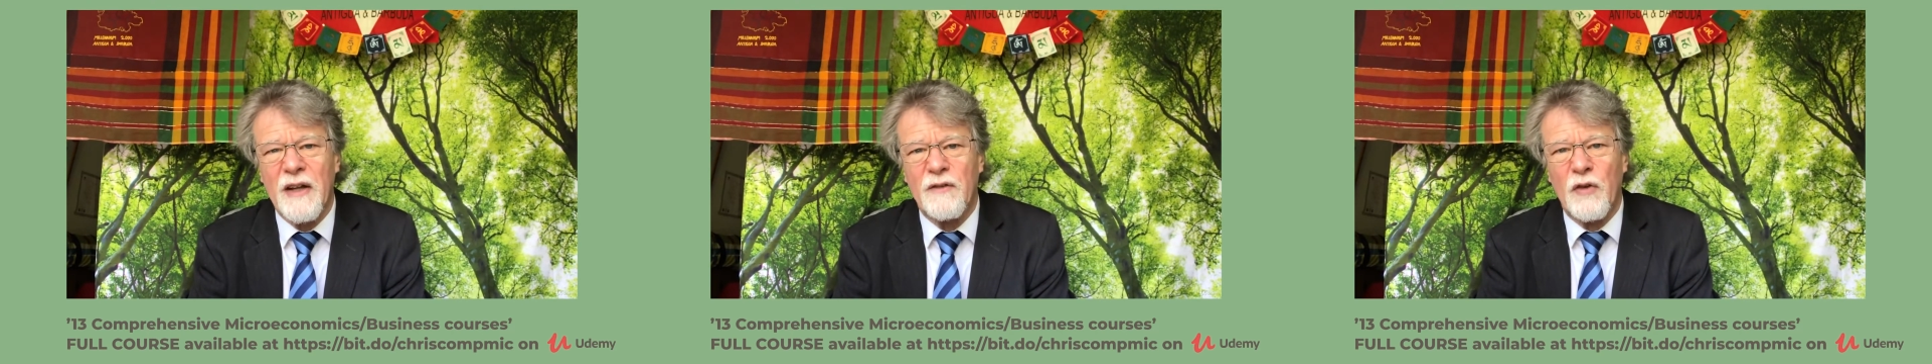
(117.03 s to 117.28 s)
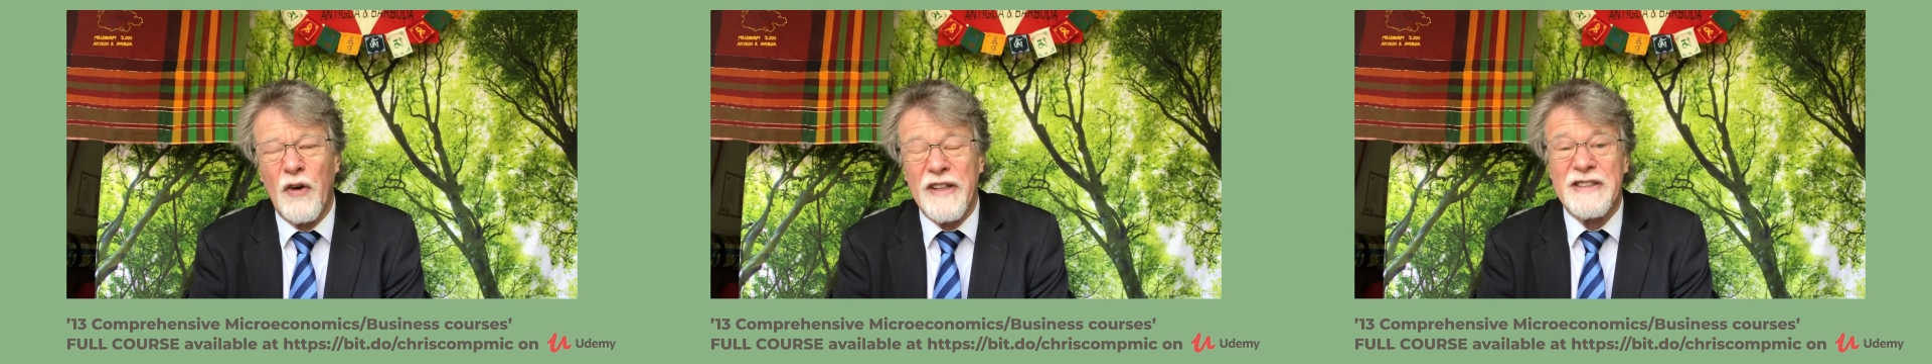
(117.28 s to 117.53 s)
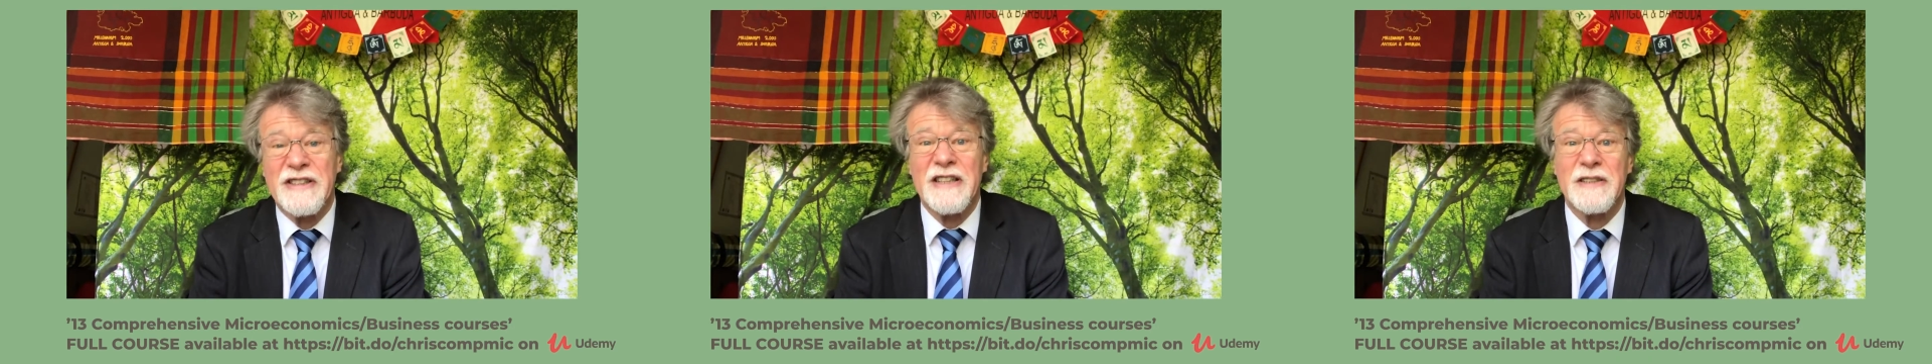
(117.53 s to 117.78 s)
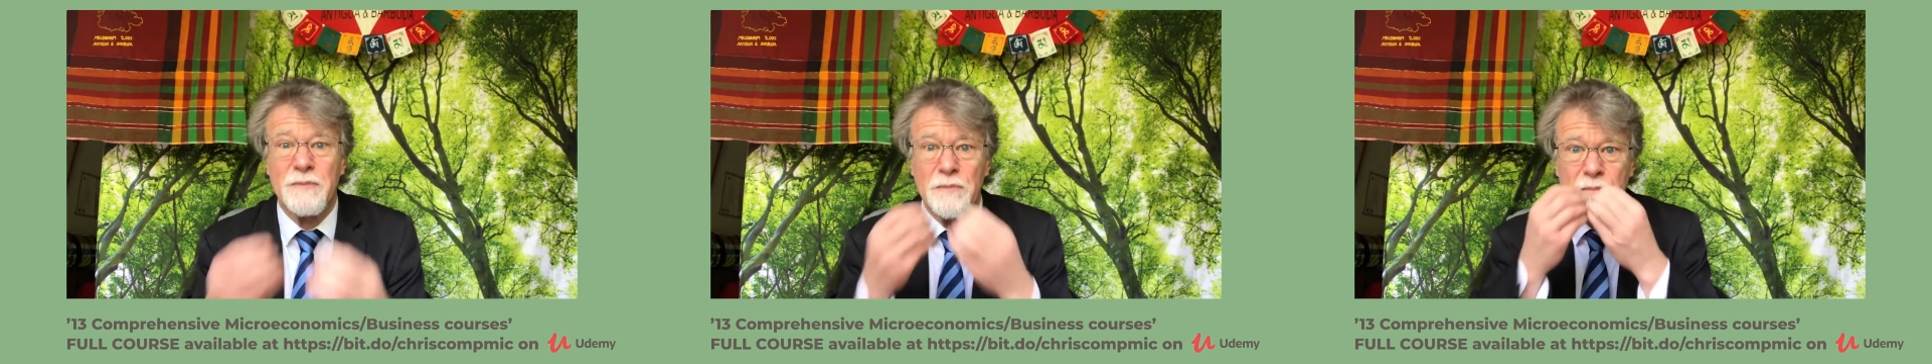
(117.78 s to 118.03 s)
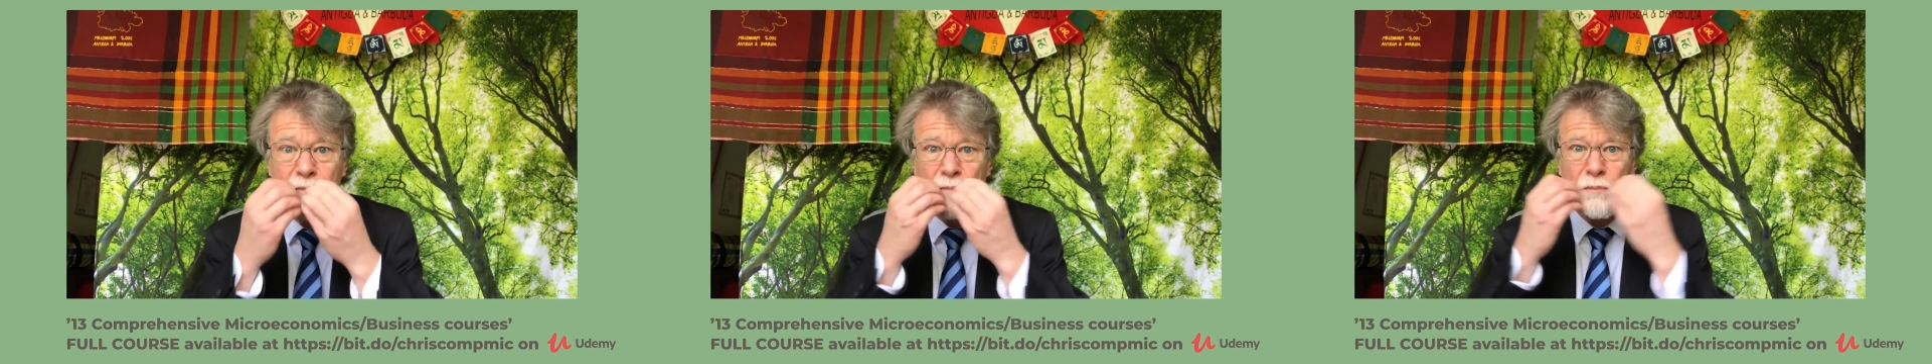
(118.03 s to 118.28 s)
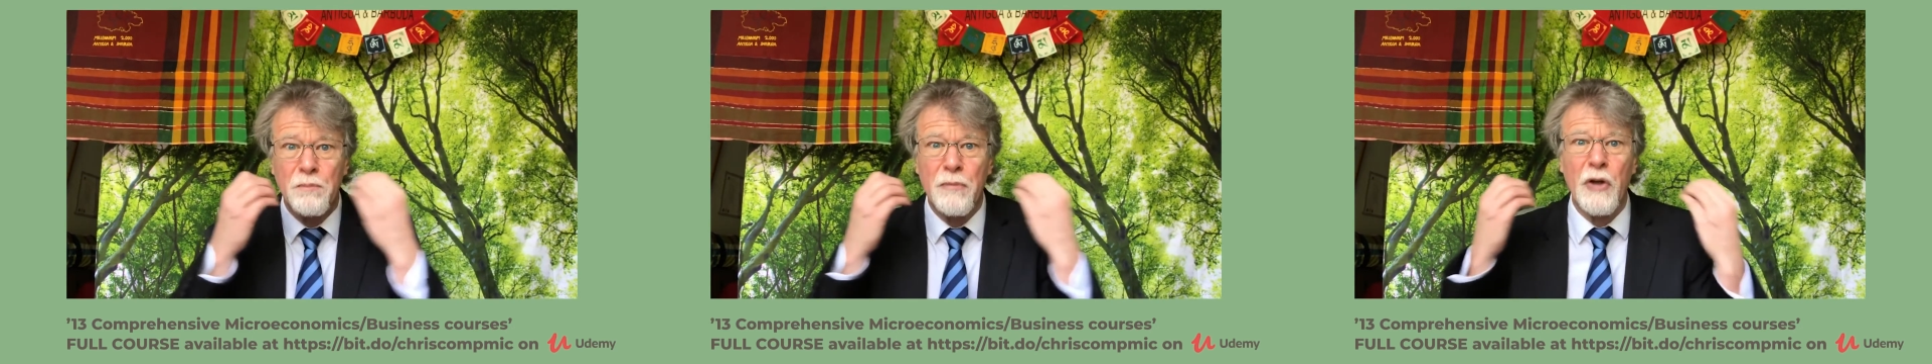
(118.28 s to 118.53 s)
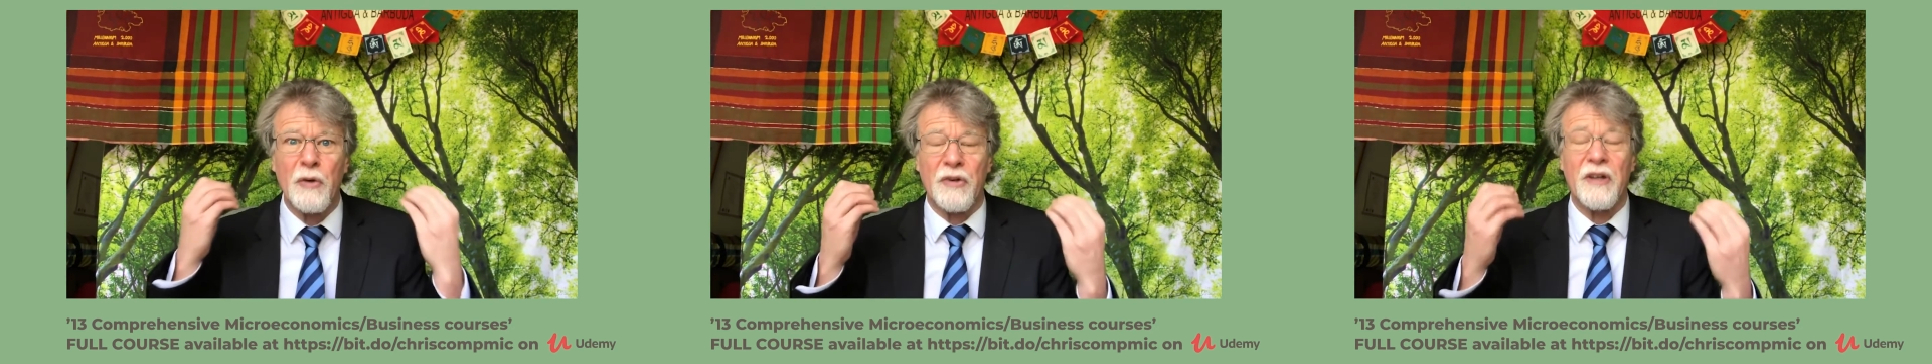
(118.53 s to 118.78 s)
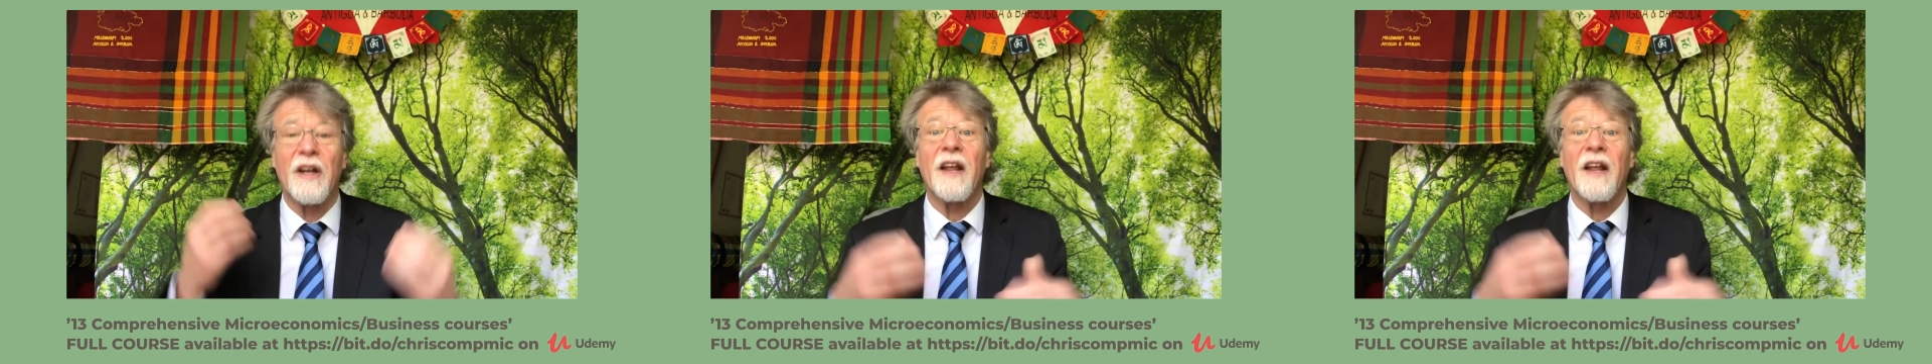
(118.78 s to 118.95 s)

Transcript: the voice, just mute.